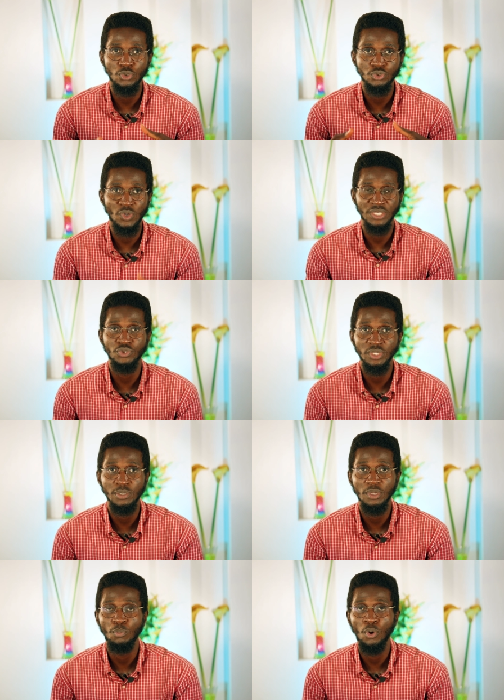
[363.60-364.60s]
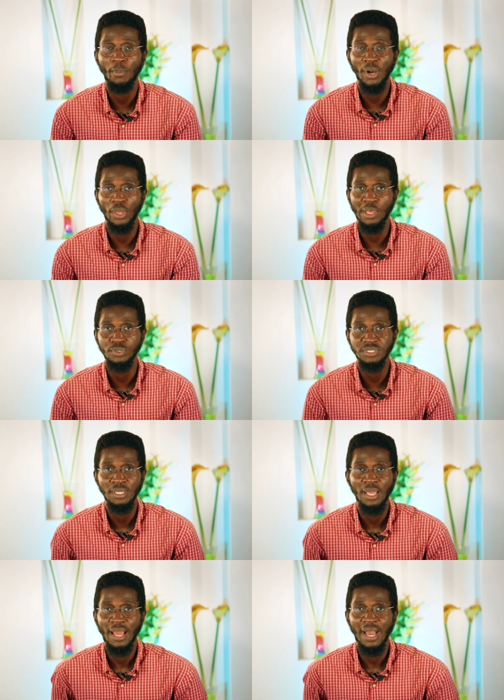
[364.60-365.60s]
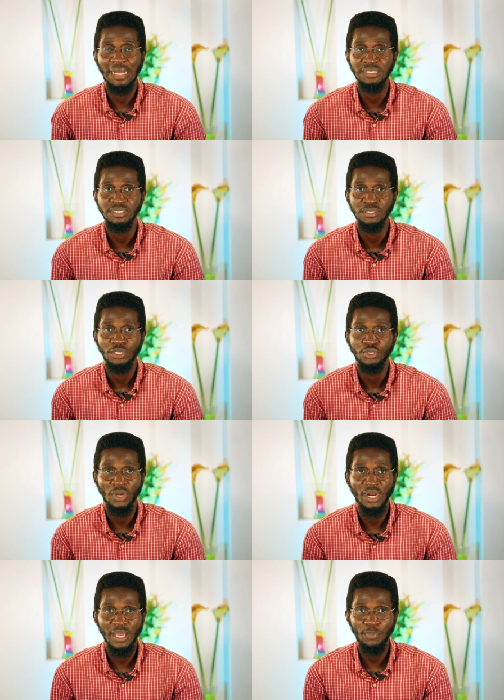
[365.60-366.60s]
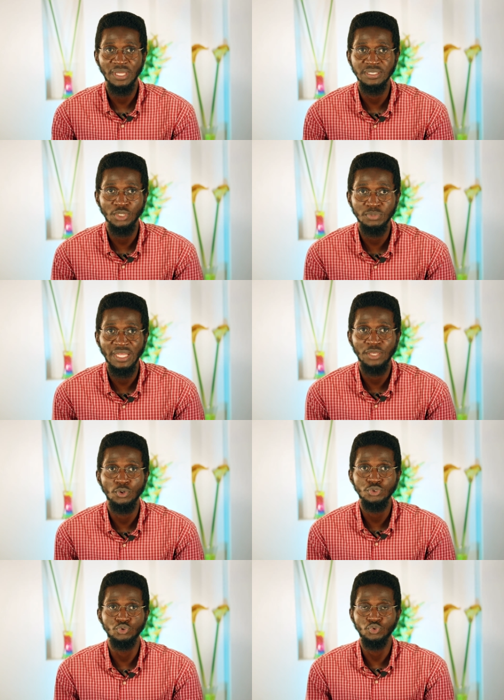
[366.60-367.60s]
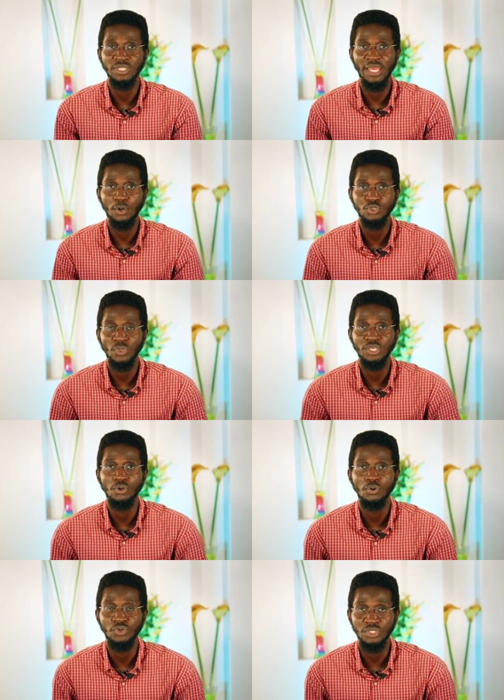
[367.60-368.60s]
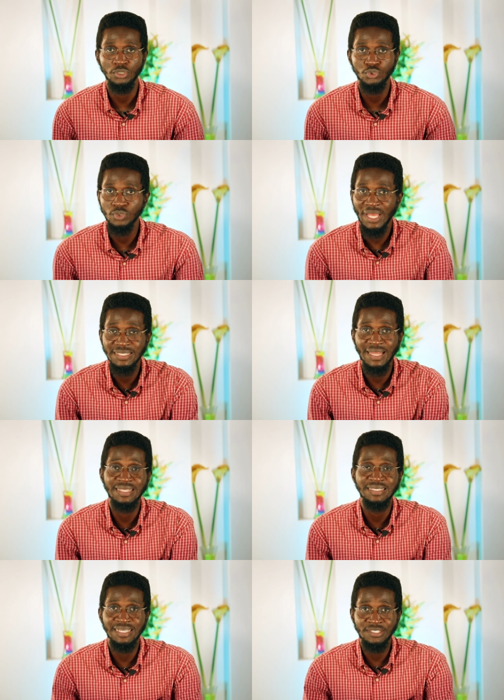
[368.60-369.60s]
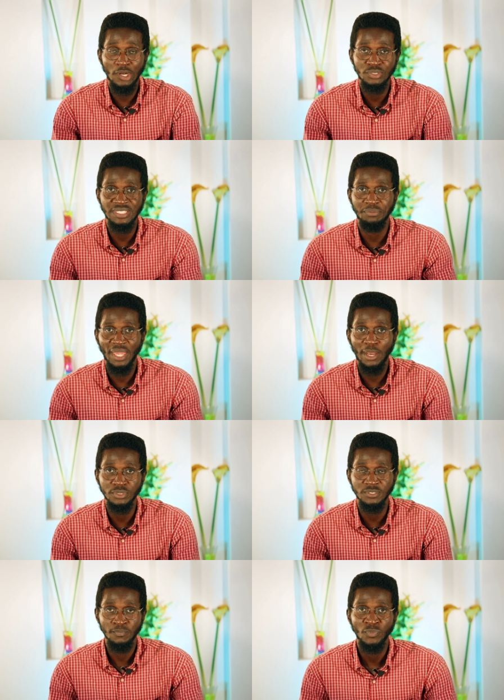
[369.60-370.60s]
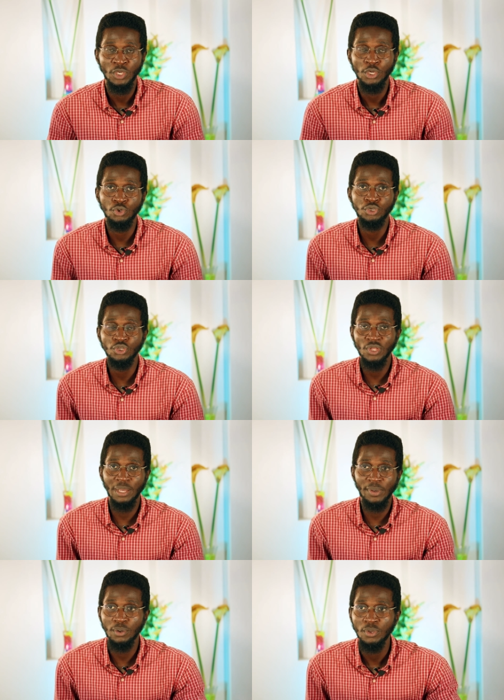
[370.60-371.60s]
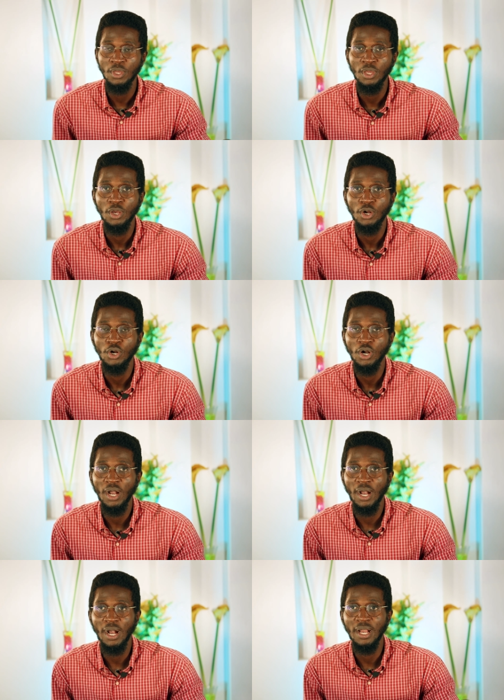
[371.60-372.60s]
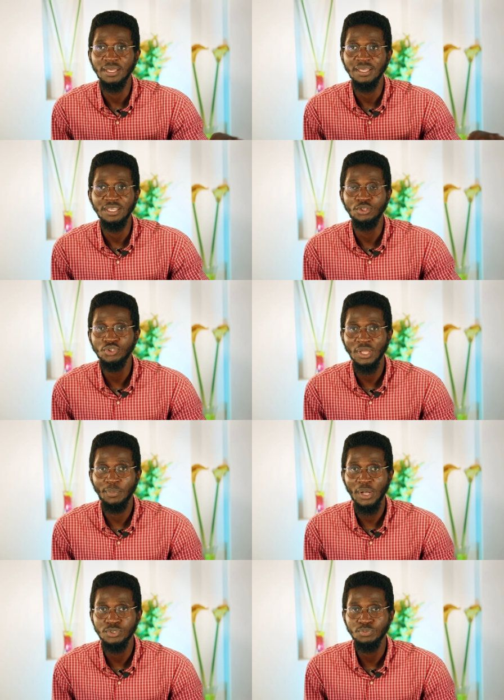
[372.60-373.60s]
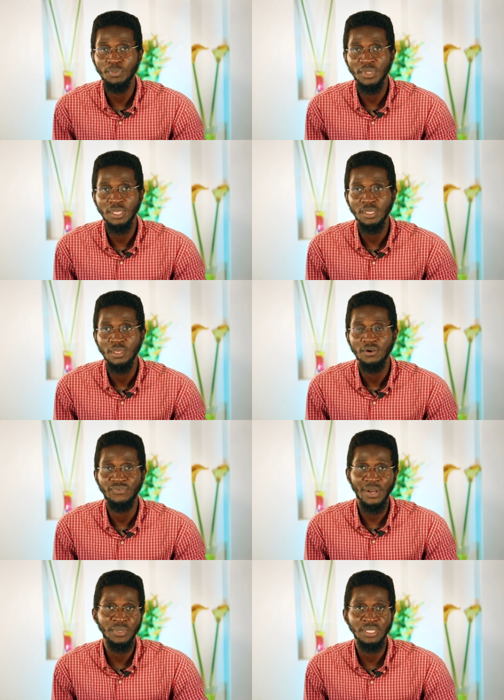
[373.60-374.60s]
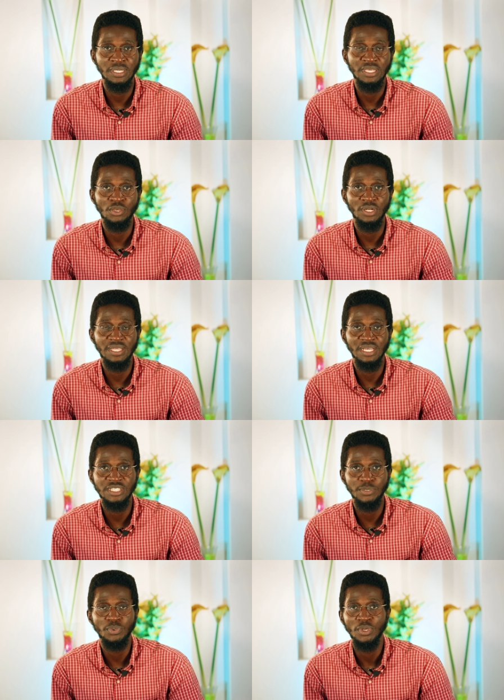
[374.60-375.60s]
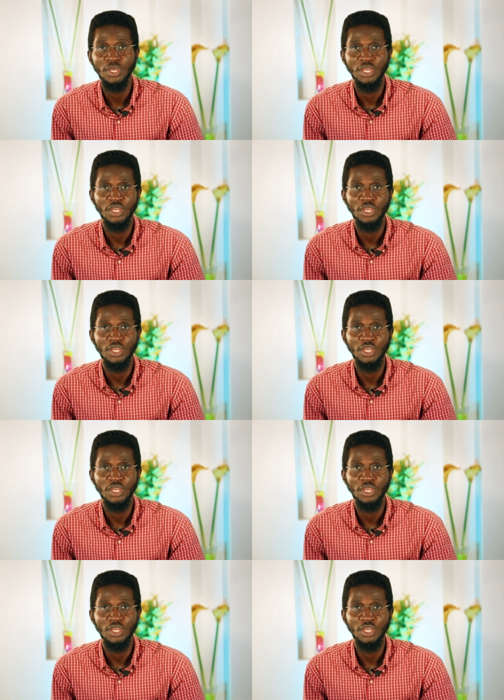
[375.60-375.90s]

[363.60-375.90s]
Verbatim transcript: you want to go and study more about health. And your career plan is something that you want to do in health when you return. So that's like the general theme, health. You know, you don't talk about, uh, you don't talk about maybe farming in your leadership,